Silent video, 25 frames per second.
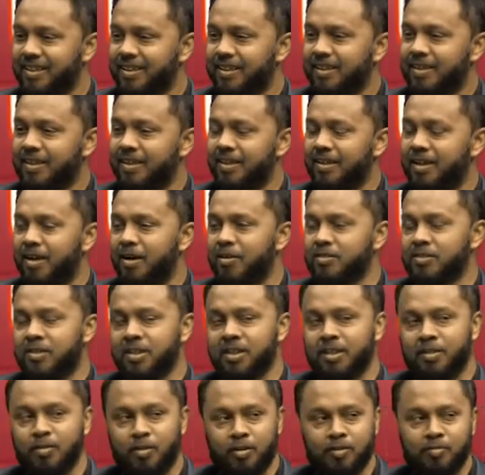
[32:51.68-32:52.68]
Now I was
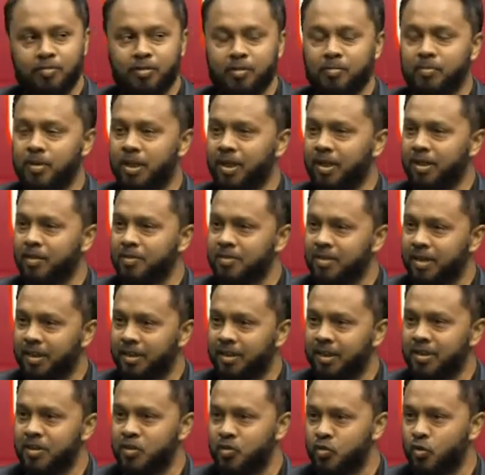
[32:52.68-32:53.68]
thinking going to a break. Looks like
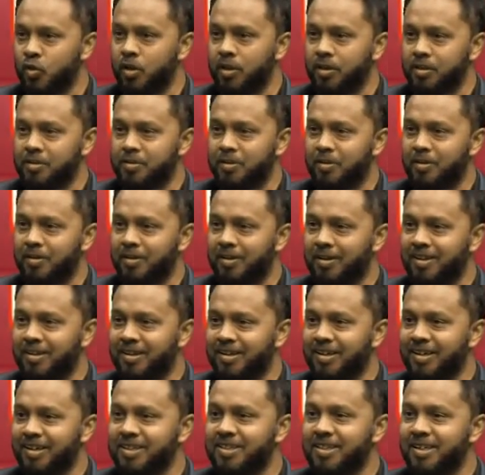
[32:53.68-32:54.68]
they're enjoying, so
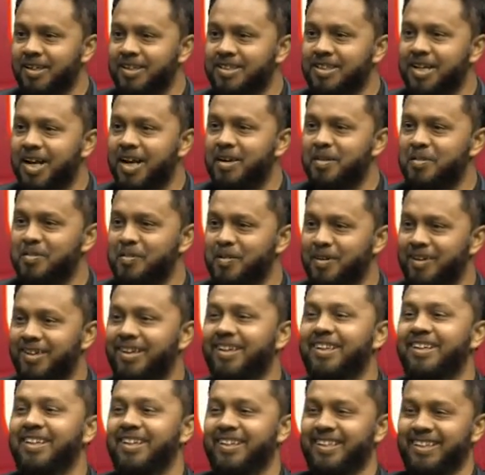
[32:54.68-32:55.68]
let's let's carry on.
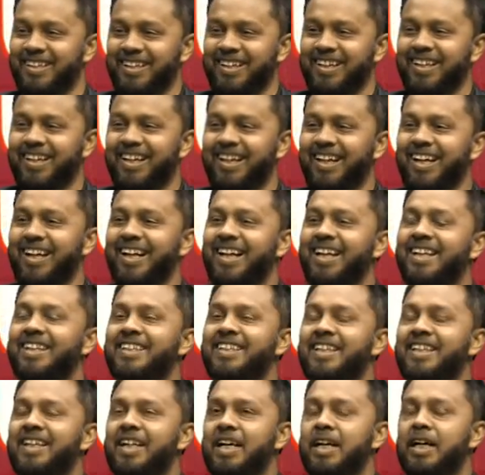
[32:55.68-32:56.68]
okay, that's
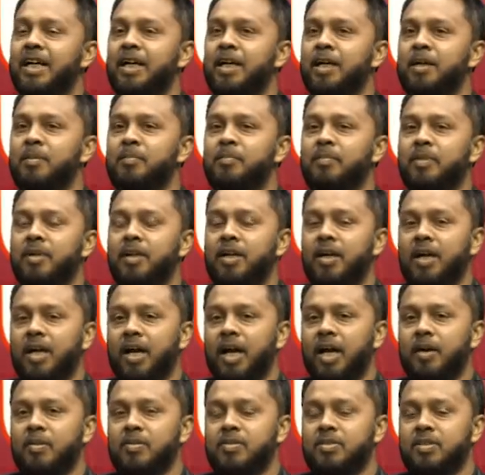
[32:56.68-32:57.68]
fine. Um,
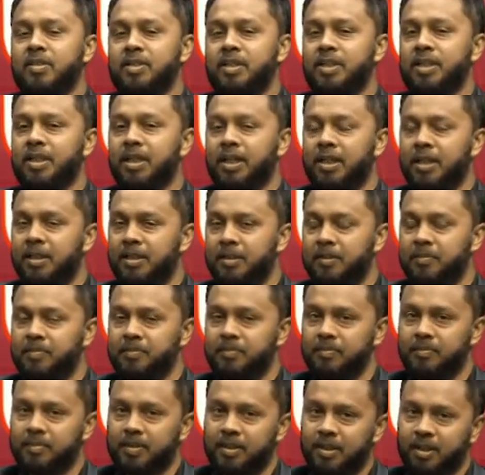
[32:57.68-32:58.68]
I was going to um,
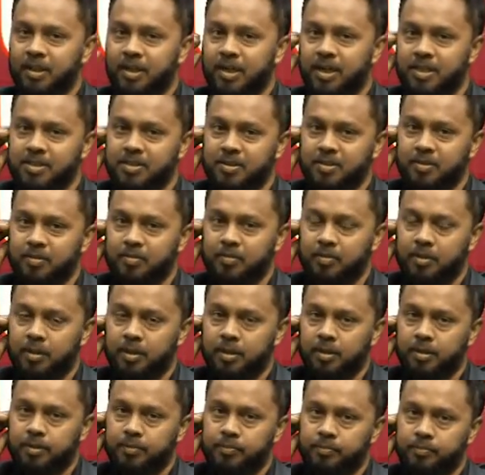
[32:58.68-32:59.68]
ask you,
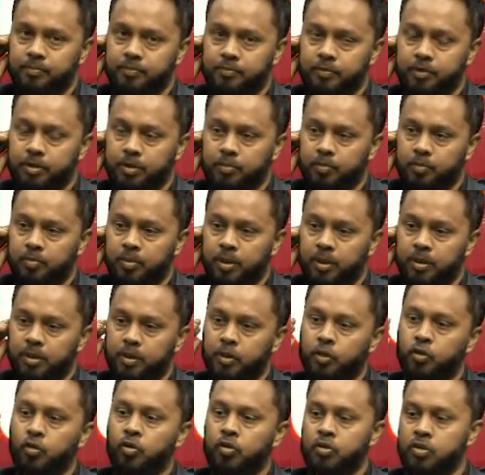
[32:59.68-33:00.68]
um, Shubo Bhai,
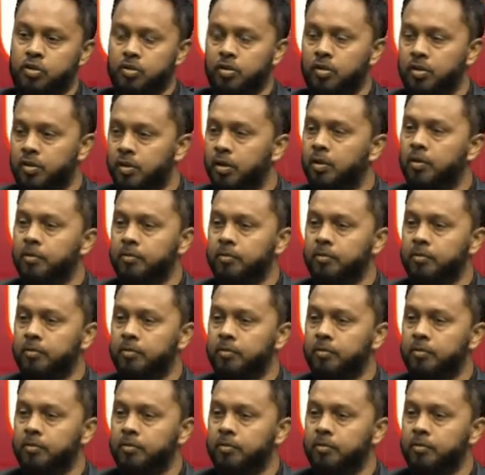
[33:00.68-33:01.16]
you're still young.